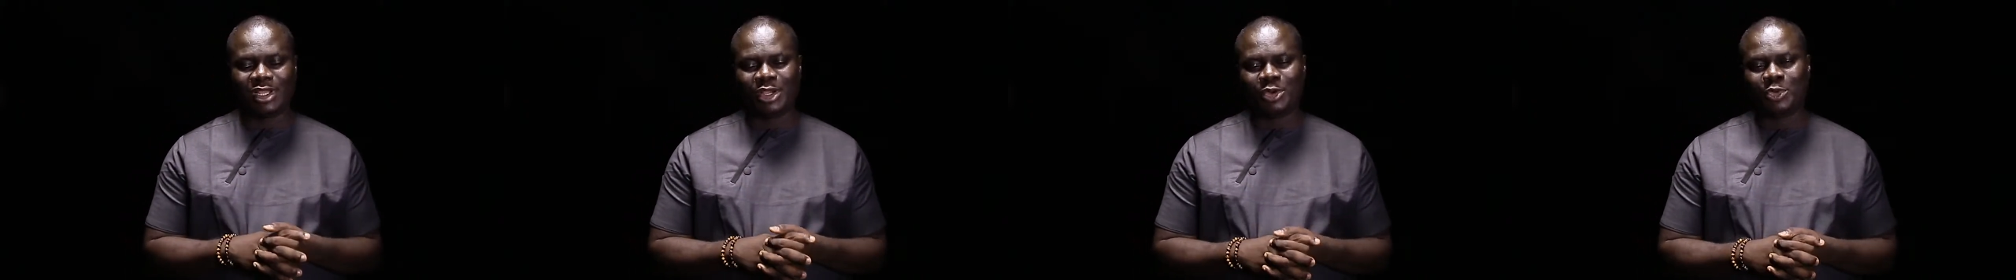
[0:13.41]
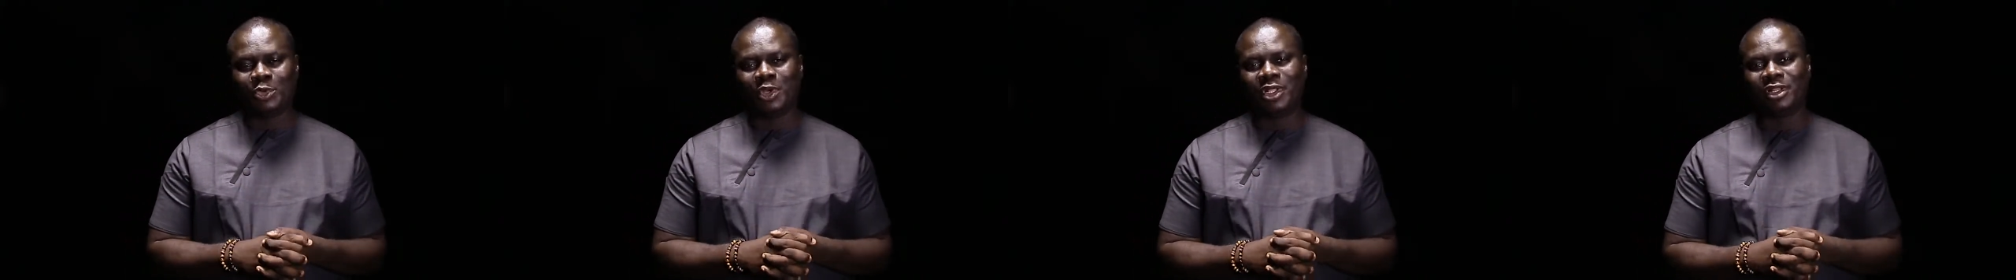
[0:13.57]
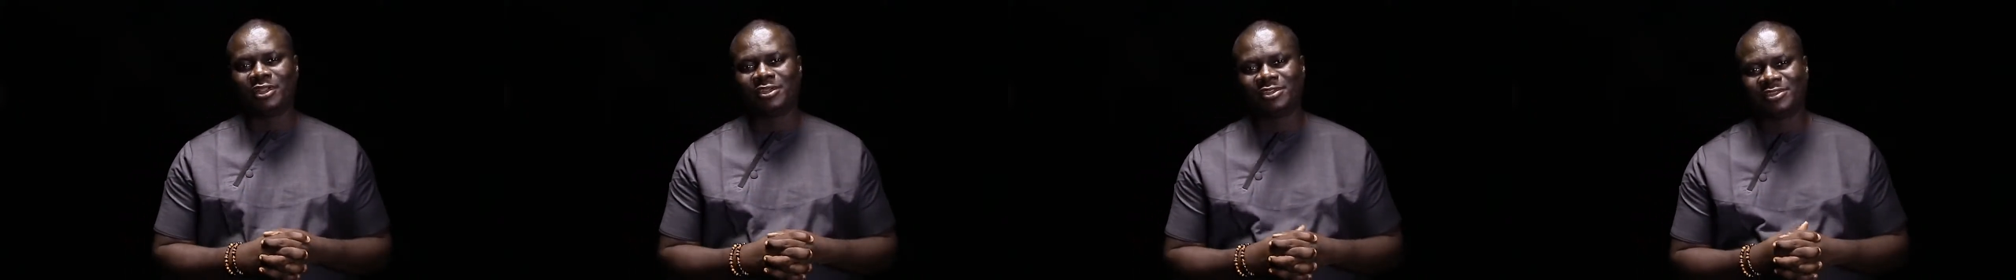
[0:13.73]

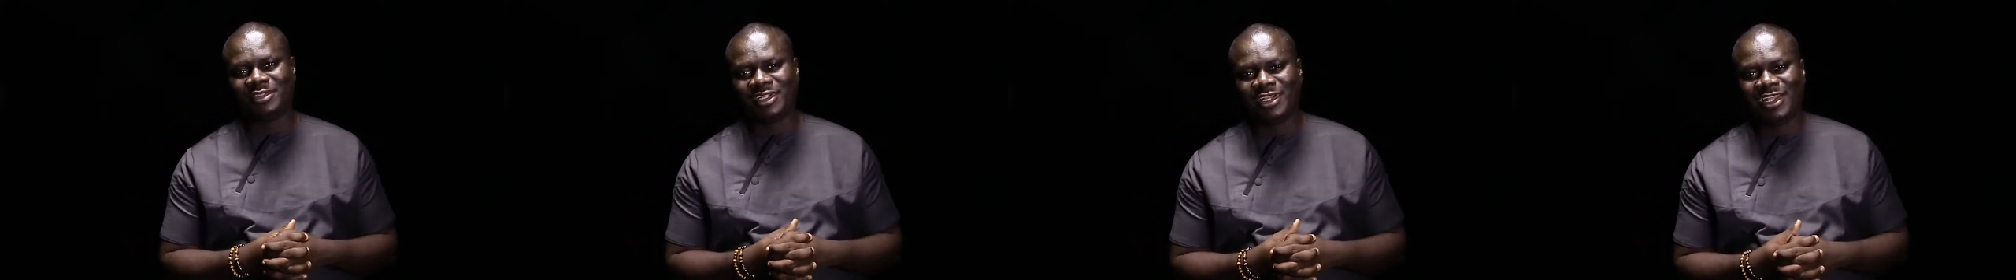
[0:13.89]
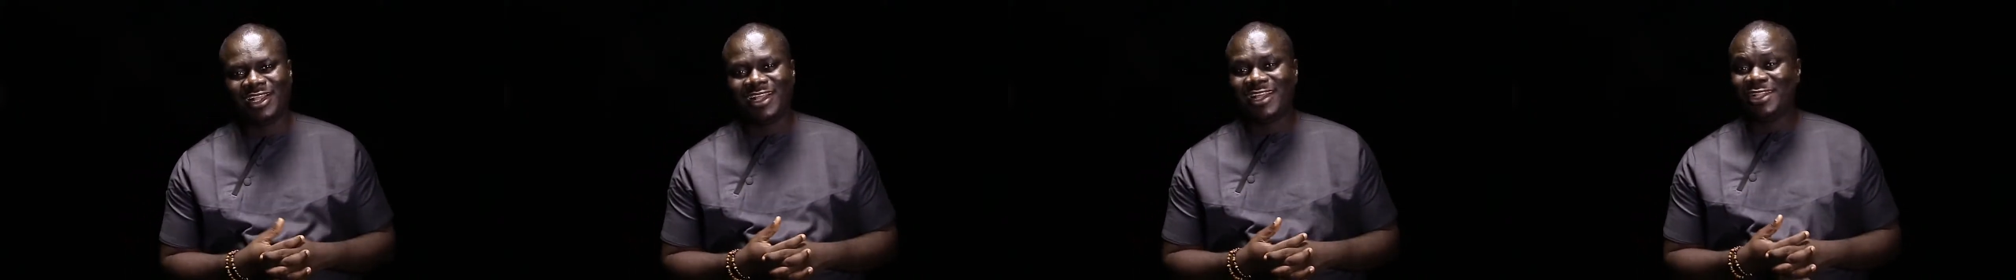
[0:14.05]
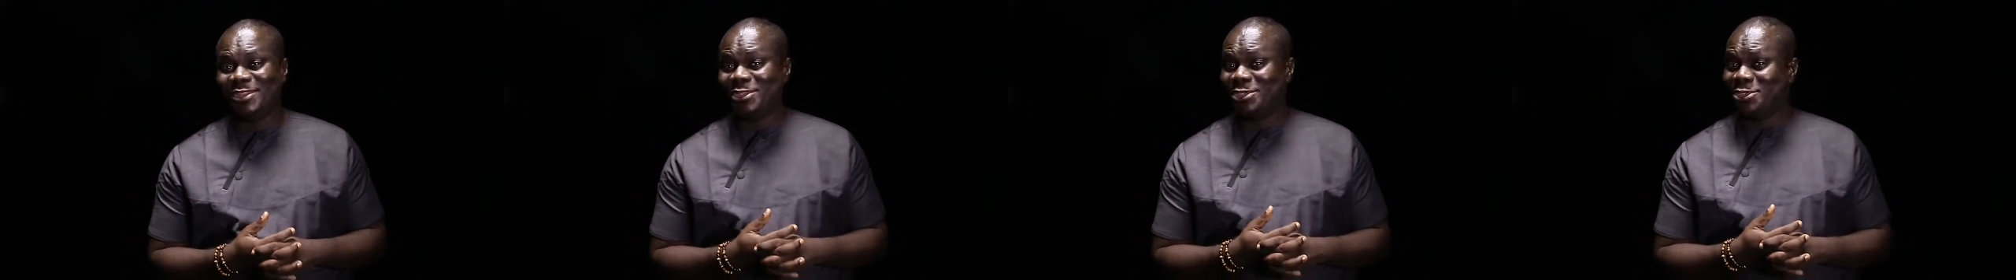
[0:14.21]
Well,
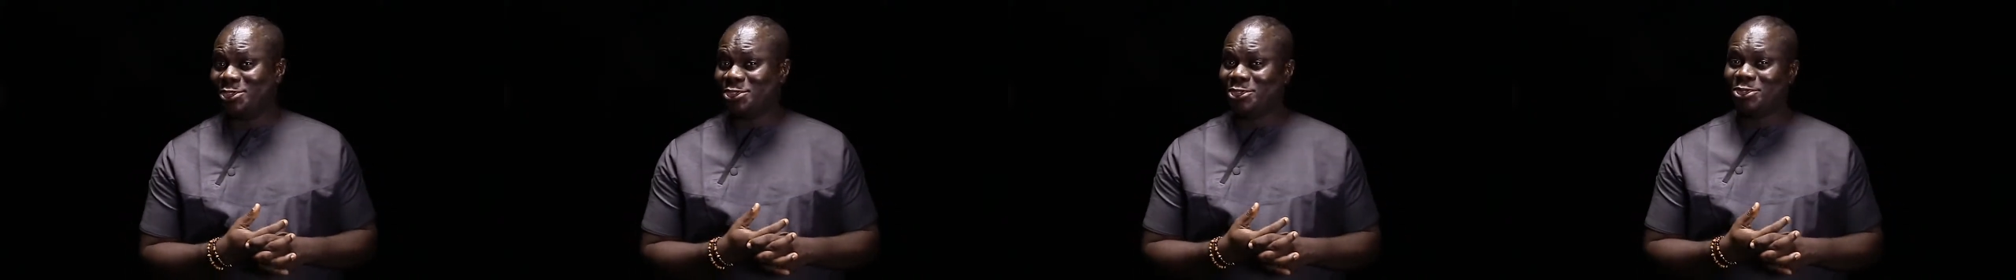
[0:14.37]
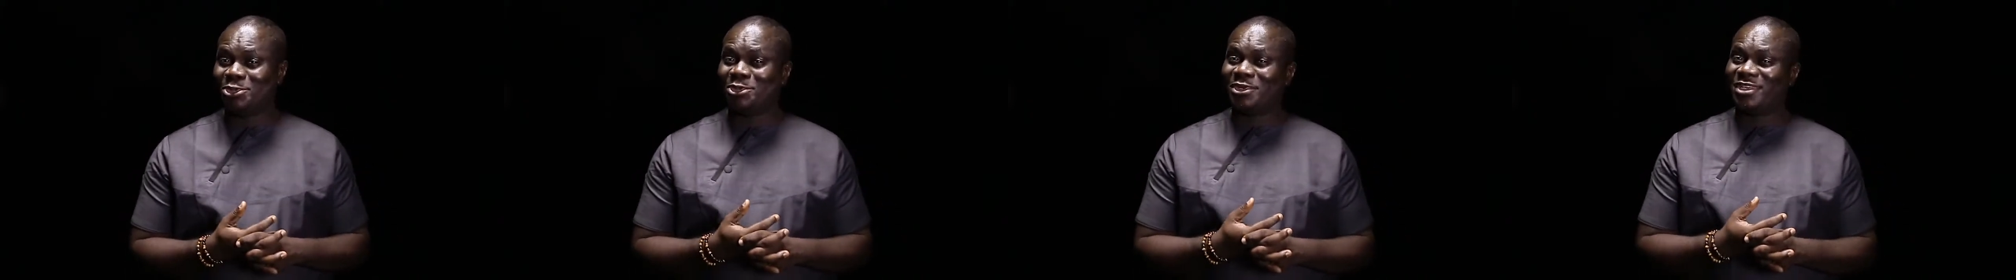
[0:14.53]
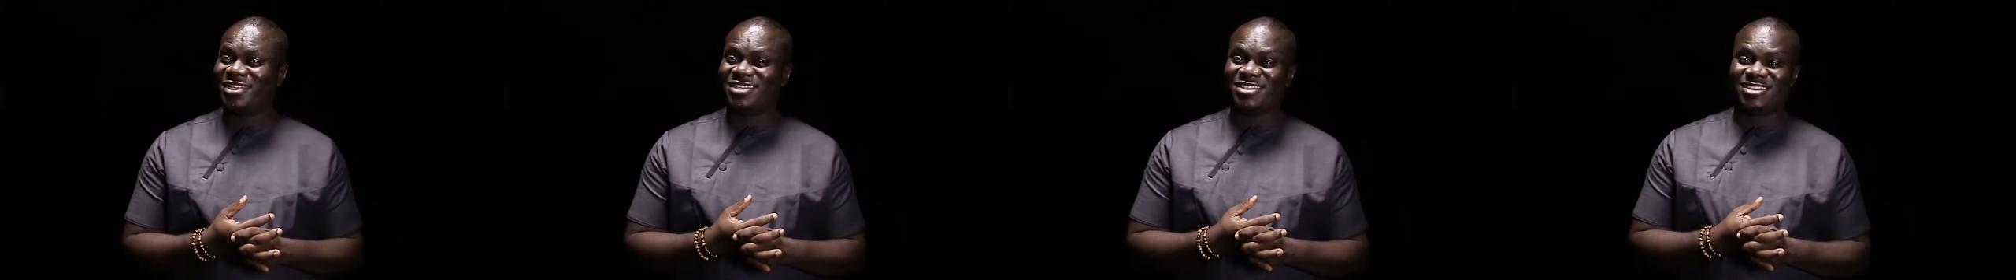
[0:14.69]
the
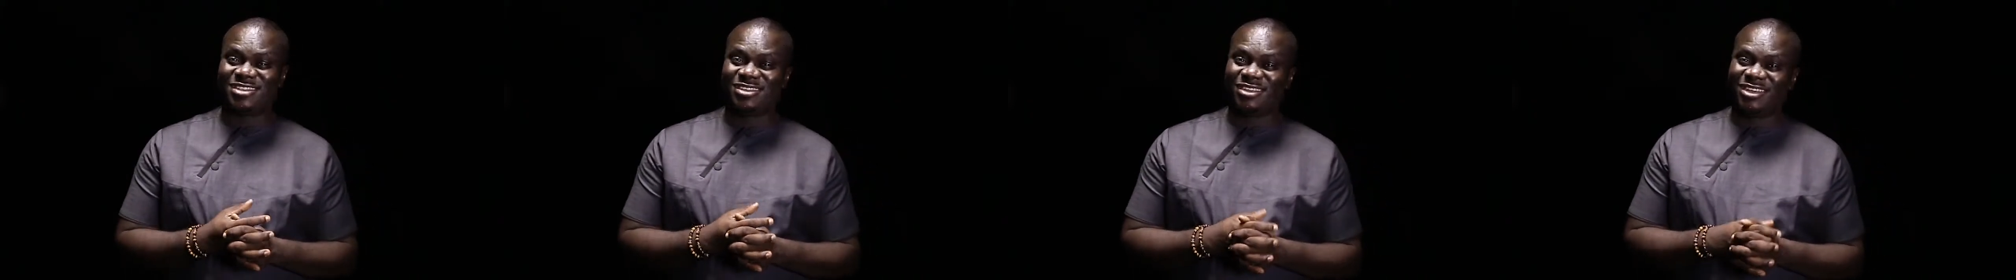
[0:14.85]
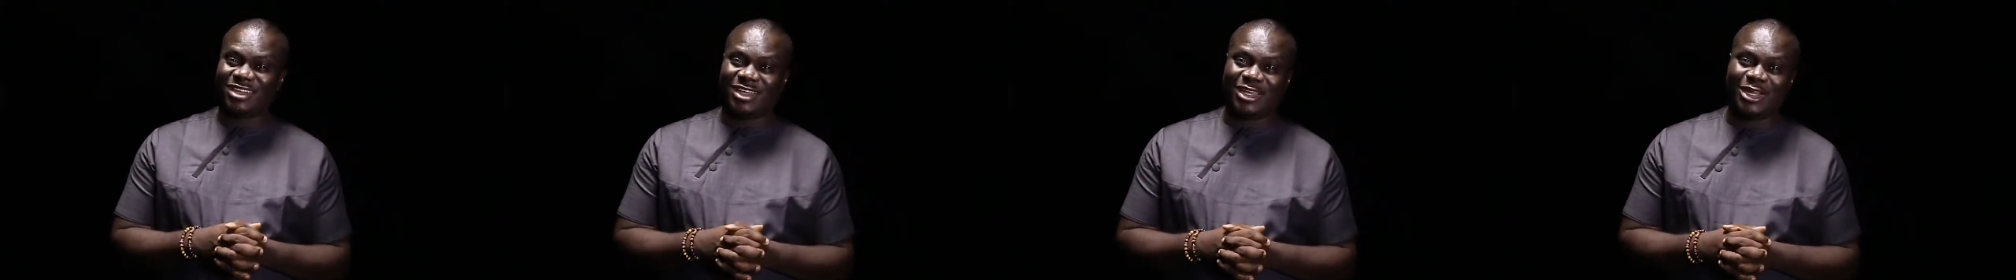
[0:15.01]
jury is still